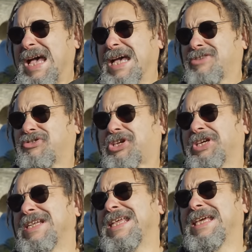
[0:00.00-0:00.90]
Andrew
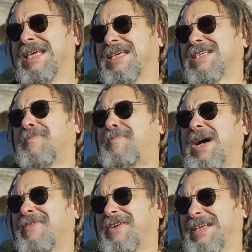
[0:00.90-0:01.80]
Carnegie is a bit
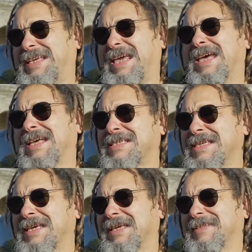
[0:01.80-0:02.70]
of a git, isn't
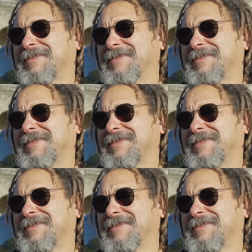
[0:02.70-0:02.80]
he?